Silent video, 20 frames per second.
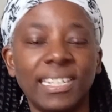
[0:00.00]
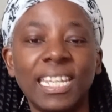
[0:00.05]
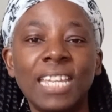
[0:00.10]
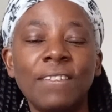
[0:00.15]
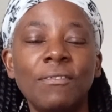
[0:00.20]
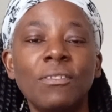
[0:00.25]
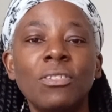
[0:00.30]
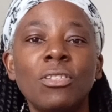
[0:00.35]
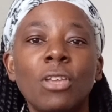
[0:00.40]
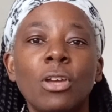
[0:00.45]

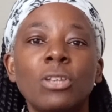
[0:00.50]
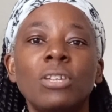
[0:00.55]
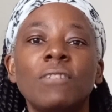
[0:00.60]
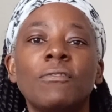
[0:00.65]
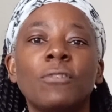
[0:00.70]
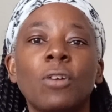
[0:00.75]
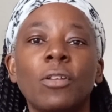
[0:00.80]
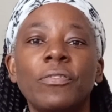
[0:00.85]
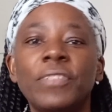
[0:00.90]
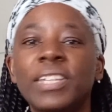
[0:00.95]
Even though
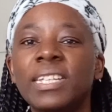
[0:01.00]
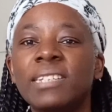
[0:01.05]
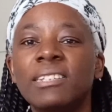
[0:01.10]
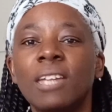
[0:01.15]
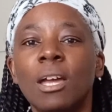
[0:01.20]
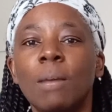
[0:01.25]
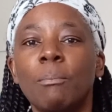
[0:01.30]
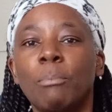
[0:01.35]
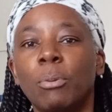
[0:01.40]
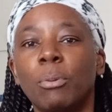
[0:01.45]
you've got these
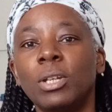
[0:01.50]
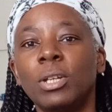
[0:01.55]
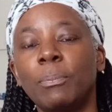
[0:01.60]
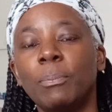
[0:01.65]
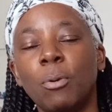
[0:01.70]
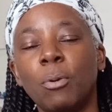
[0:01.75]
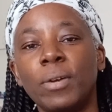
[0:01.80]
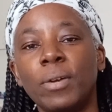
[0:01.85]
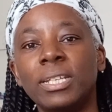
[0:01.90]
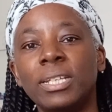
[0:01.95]
bullet
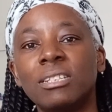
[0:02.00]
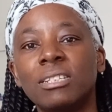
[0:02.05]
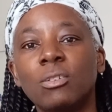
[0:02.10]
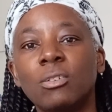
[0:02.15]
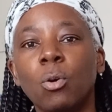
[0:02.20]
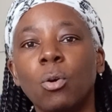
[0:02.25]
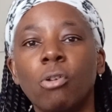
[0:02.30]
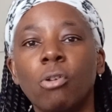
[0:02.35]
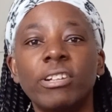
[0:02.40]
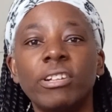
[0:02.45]
points
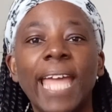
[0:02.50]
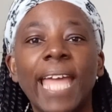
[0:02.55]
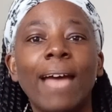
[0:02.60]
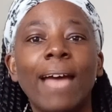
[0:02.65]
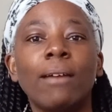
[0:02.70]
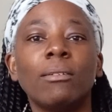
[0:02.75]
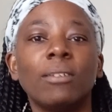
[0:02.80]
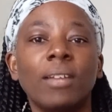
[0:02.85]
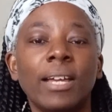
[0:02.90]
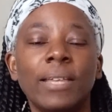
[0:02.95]
or an
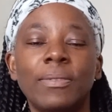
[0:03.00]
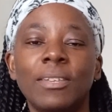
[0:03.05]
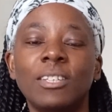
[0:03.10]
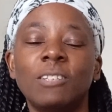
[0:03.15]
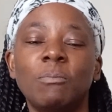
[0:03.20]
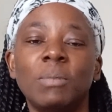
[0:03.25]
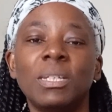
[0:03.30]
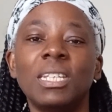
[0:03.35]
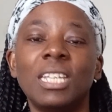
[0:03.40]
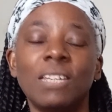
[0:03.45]
outline that's
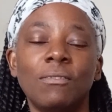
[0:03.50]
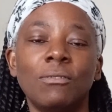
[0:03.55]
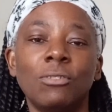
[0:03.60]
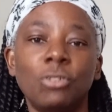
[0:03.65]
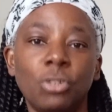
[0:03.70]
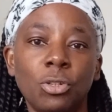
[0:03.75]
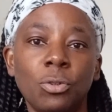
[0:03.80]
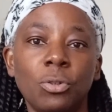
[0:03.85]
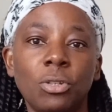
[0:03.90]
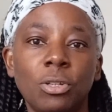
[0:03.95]
been given
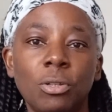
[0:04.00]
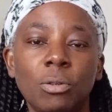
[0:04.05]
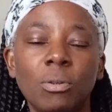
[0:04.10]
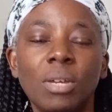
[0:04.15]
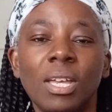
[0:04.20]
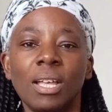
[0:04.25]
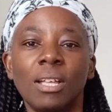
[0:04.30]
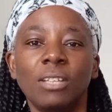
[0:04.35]
to you,